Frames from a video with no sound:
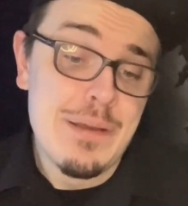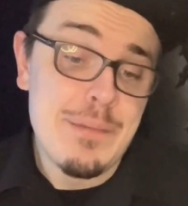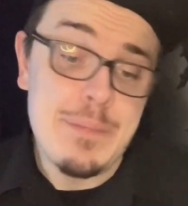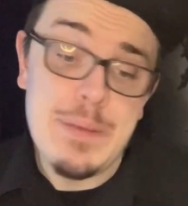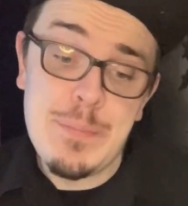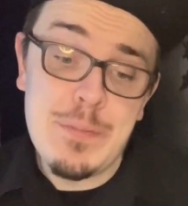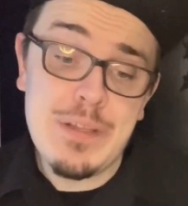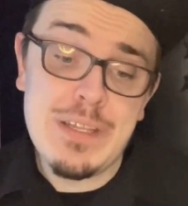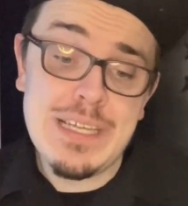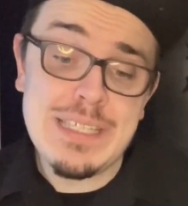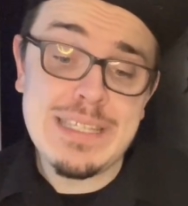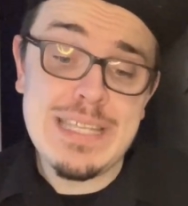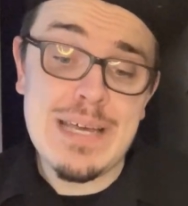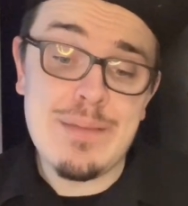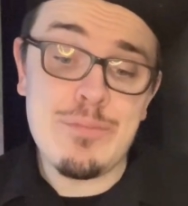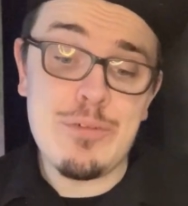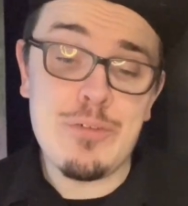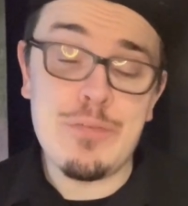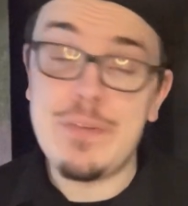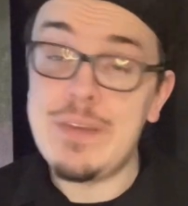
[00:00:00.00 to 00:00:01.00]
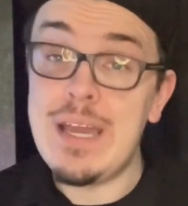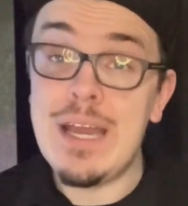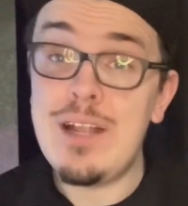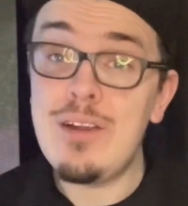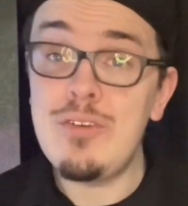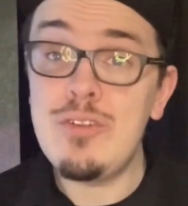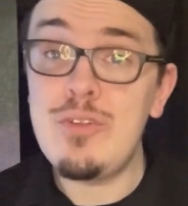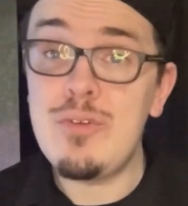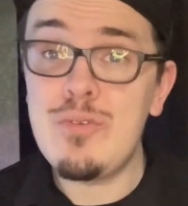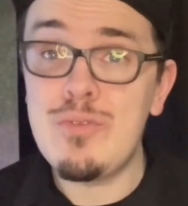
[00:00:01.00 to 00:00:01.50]
People like that movie. I
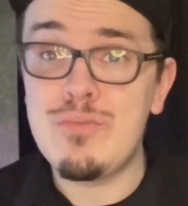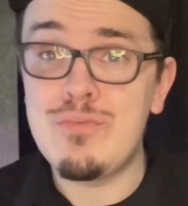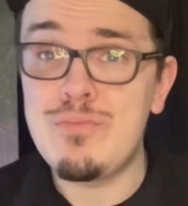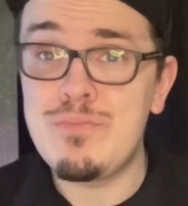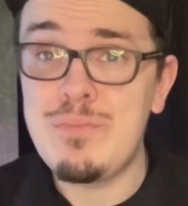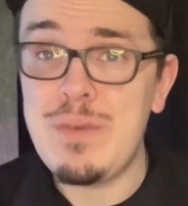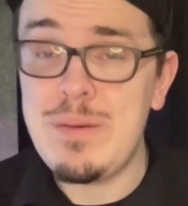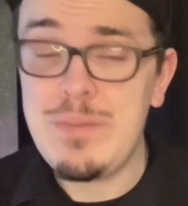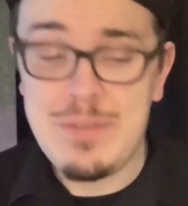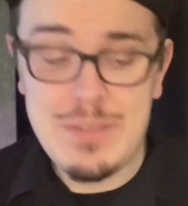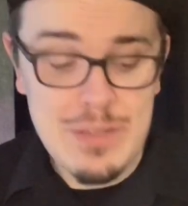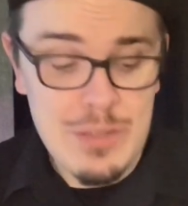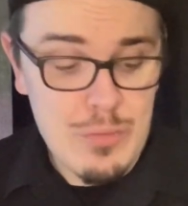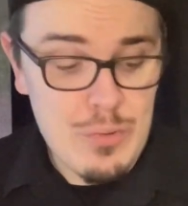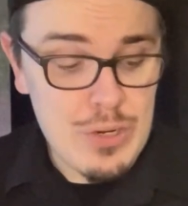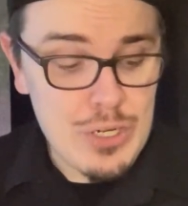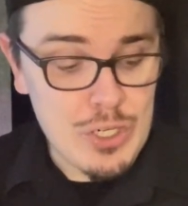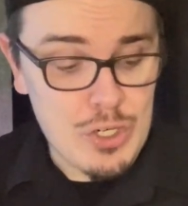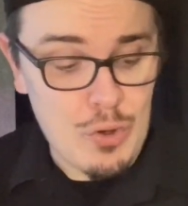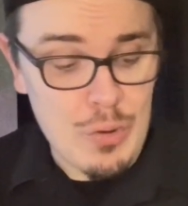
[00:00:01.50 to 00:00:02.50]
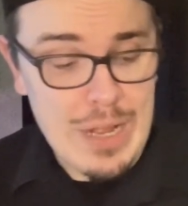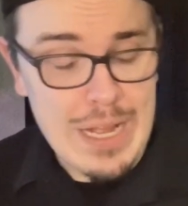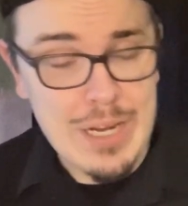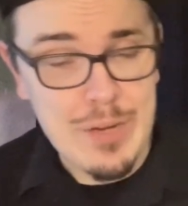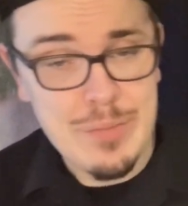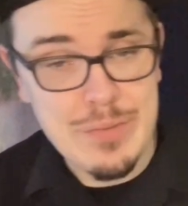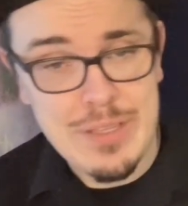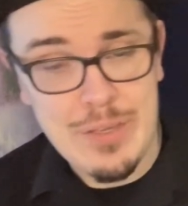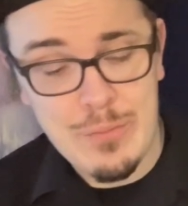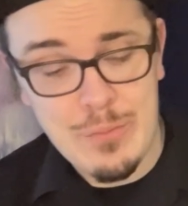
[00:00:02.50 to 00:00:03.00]
don't know. Maybe they were on
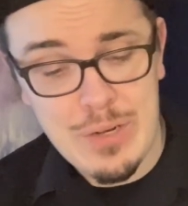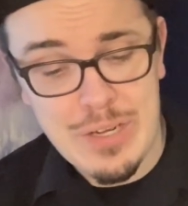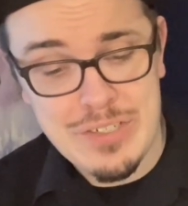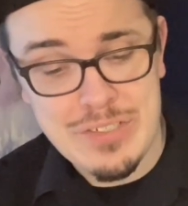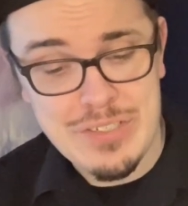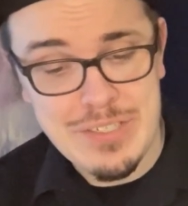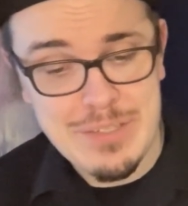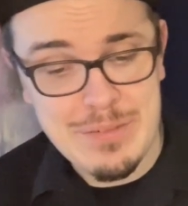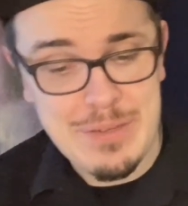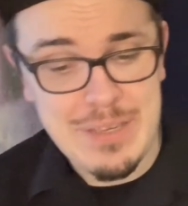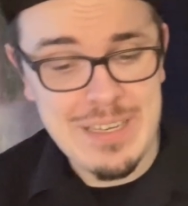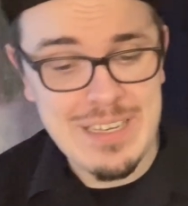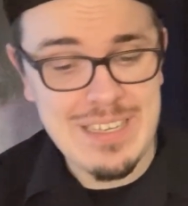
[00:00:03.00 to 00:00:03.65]
crack when they watched it.